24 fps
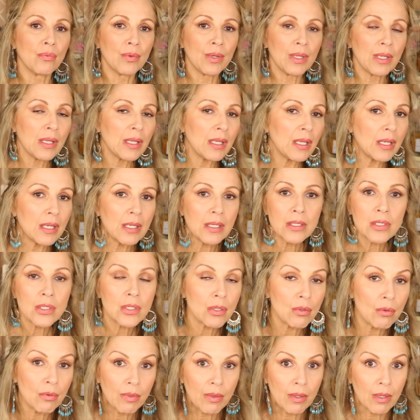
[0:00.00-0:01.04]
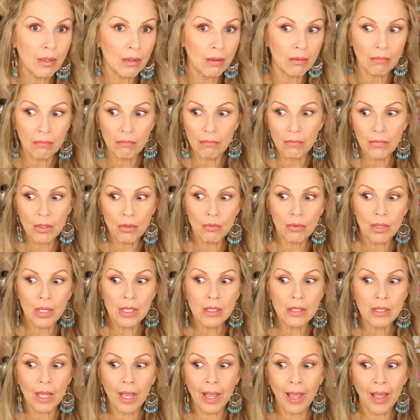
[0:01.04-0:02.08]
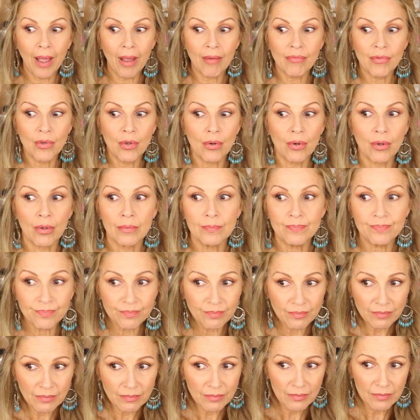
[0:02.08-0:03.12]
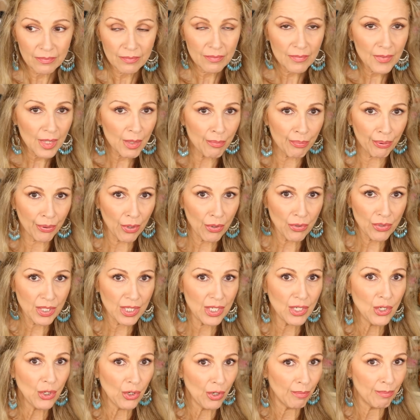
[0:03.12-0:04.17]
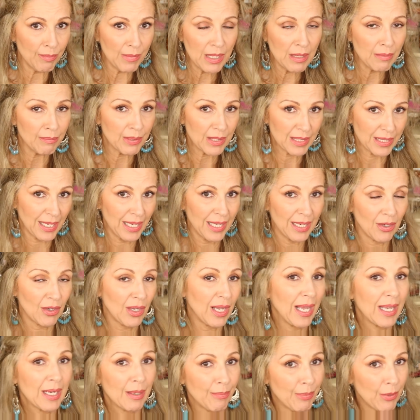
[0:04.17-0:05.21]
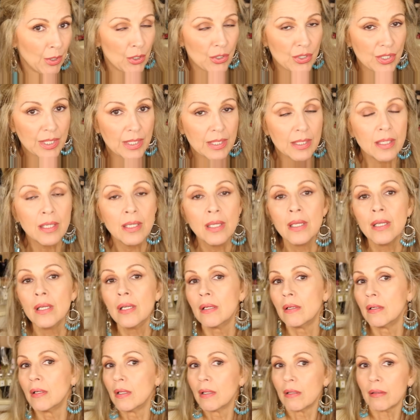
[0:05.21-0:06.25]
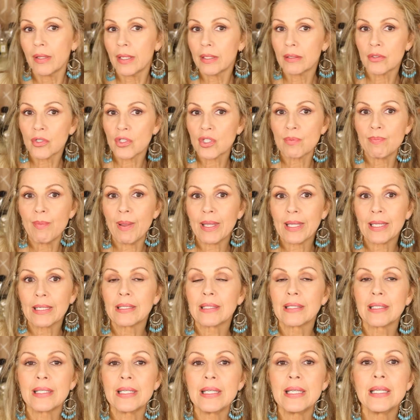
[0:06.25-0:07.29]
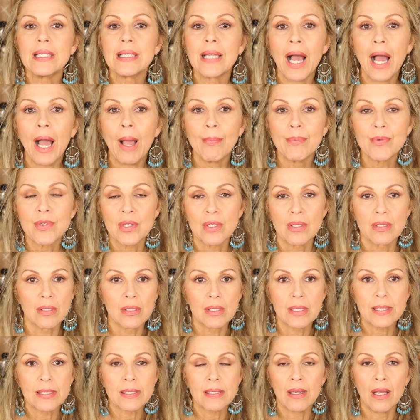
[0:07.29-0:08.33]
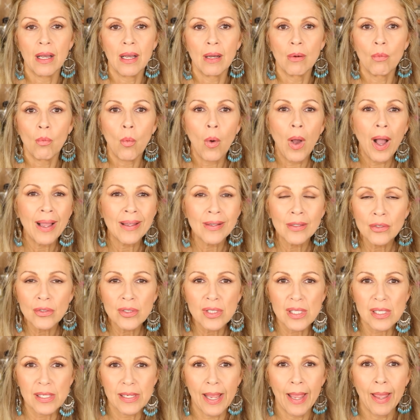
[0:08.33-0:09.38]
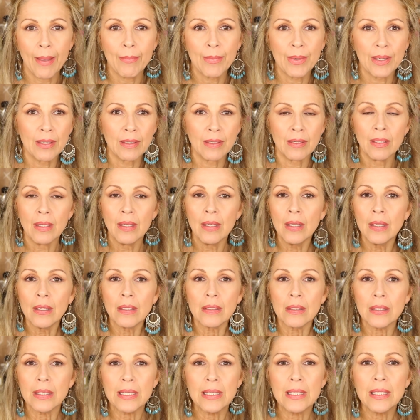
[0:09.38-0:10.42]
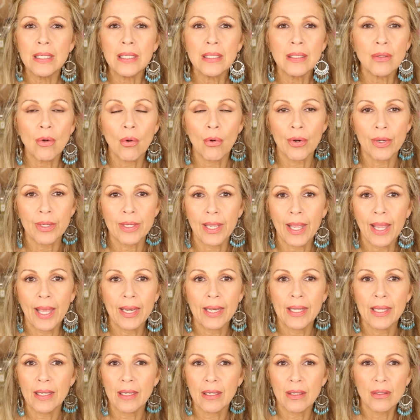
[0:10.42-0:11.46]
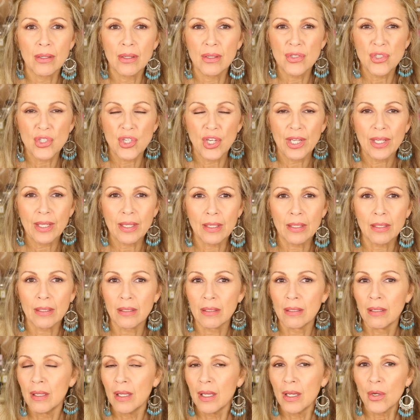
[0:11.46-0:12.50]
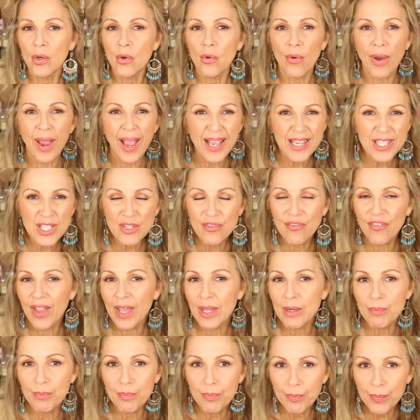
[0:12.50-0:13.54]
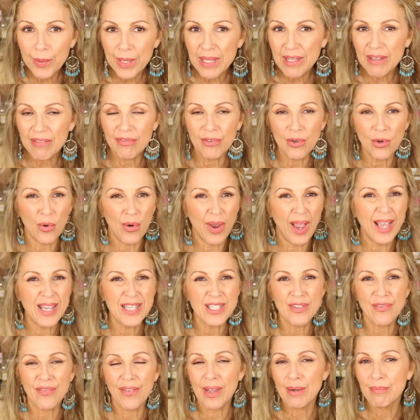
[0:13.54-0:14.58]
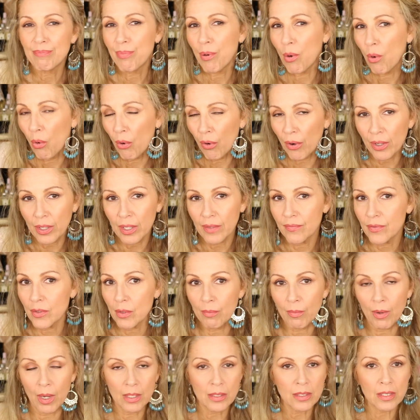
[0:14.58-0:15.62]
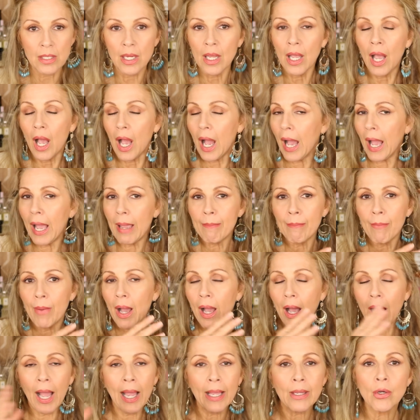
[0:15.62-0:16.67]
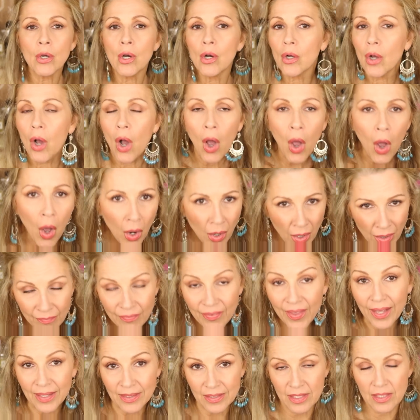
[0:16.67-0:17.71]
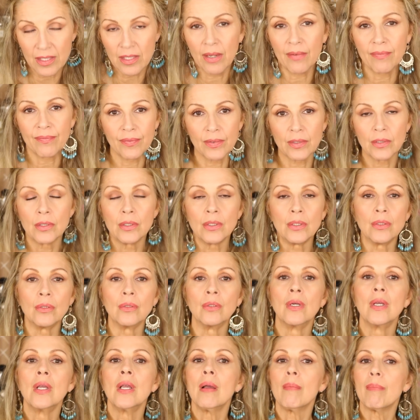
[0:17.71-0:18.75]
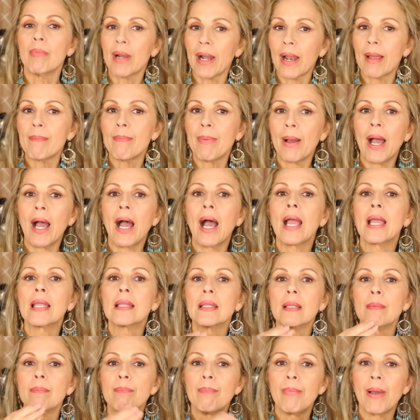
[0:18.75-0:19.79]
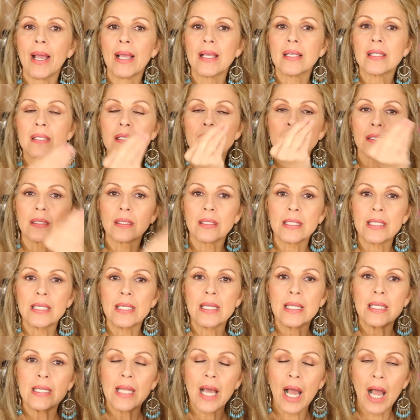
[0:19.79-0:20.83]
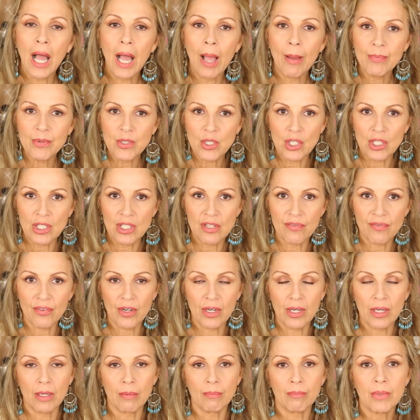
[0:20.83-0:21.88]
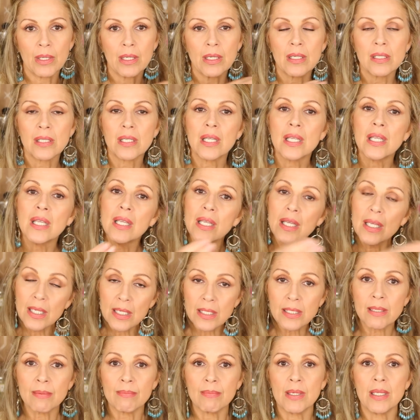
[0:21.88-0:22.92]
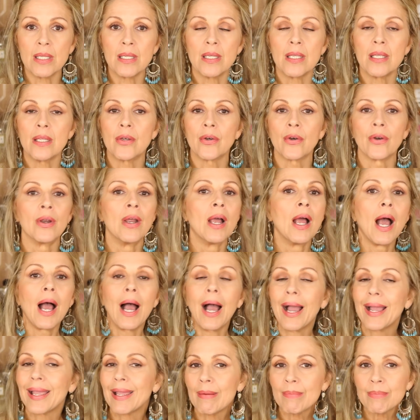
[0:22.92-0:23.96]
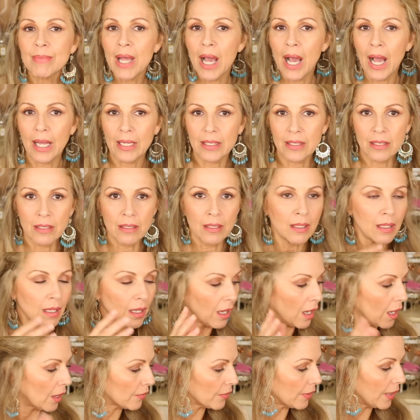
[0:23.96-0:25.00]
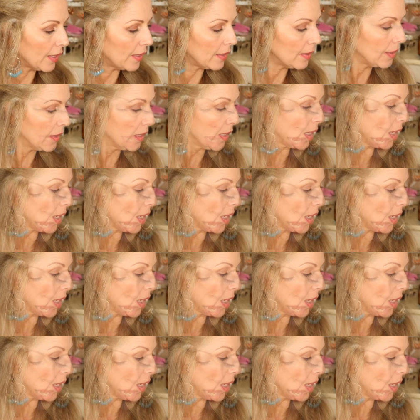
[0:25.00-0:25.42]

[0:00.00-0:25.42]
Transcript: really into the, you need to have your protein, you're a meat and potato kind of person, then just make it lean options. Wild salmon, lean organic chicken, grass-fed beef, grass-fed pork if you must. I cook all of that stuff for Lou, but I buy the best lean options for him because he is a meat eater. I am not, all right?